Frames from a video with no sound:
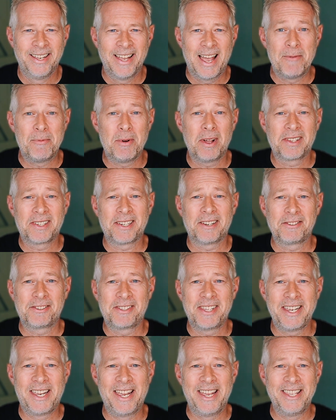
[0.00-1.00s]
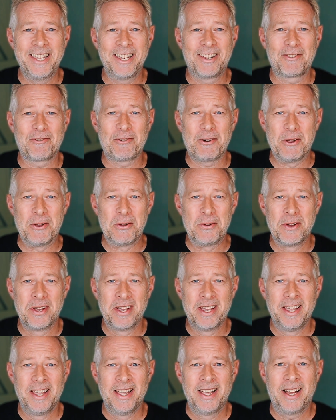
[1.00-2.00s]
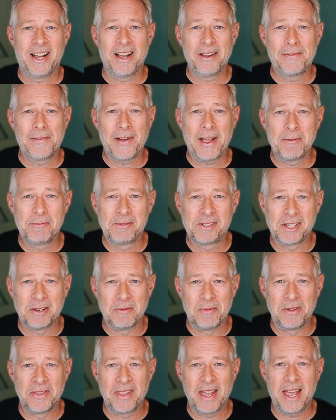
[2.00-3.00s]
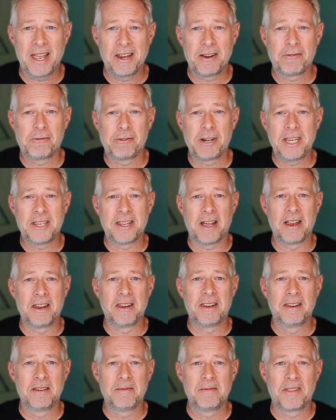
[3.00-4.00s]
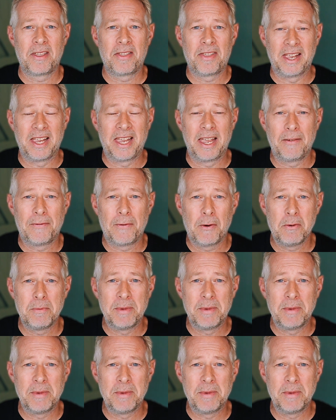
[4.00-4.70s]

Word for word: And whilst I was thinking this through, I found someone that had already done the thinking for